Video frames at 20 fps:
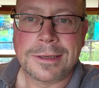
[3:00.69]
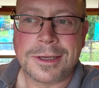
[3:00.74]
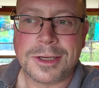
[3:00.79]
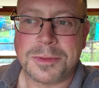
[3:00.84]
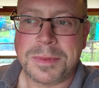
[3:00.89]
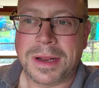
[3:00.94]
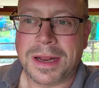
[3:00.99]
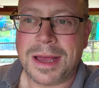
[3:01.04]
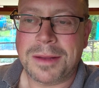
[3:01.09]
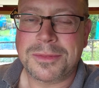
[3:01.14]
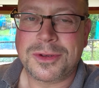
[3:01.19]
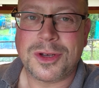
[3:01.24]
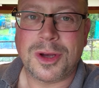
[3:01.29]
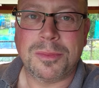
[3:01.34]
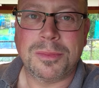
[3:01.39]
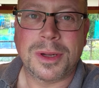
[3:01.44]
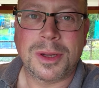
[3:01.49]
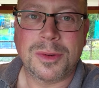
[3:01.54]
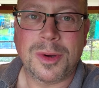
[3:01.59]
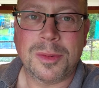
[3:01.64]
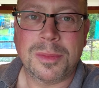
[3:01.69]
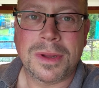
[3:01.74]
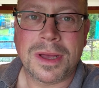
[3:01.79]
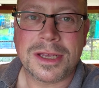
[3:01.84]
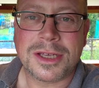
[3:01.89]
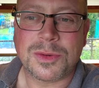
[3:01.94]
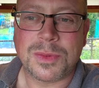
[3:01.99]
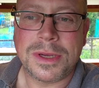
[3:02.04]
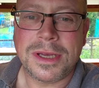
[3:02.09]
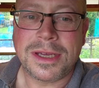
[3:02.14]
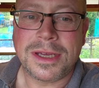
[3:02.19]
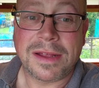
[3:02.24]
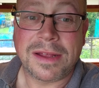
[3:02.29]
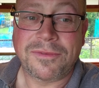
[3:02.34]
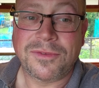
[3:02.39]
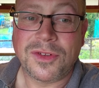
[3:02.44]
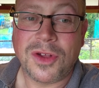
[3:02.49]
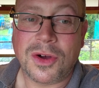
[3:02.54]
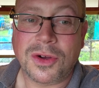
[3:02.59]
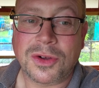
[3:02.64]
because my laptop blew up last
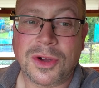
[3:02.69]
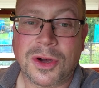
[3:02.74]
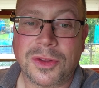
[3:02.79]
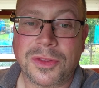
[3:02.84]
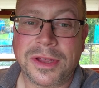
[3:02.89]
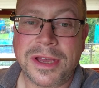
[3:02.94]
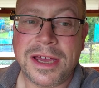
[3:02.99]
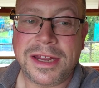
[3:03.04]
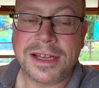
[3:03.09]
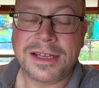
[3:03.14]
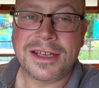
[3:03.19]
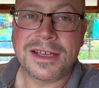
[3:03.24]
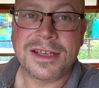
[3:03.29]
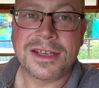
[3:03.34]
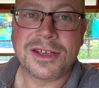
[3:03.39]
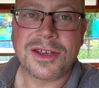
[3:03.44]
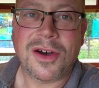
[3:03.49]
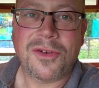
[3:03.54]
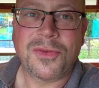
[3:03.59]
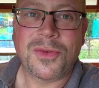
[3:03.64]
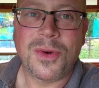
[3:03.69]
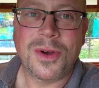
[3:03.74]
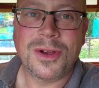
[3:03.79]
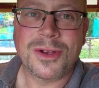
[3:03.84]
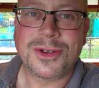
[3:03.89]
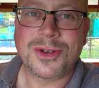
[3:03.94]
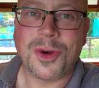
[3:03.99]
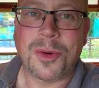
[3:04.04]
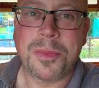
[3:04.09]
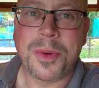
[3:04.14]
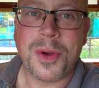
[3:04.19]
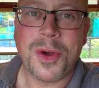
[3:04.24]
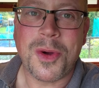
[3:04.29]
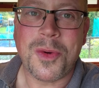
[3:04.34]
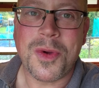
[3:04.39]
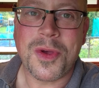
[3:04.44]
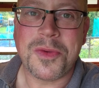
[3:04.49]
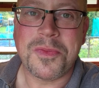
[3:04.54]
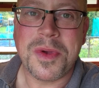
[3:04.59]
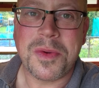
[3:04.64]
and I've not got the editing software, so
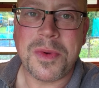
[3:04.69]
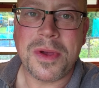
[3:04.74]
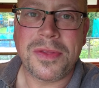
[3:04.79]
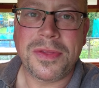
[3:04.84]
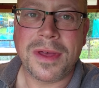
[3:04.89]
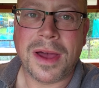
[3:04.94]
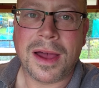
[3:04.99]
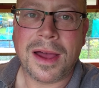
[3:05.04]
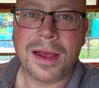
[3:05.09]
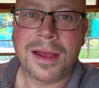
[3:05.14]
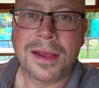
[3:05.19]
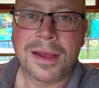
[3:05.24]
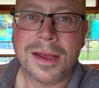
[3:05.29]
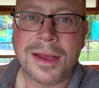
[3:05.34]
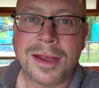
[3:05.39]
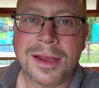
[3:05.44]
bear with me with that.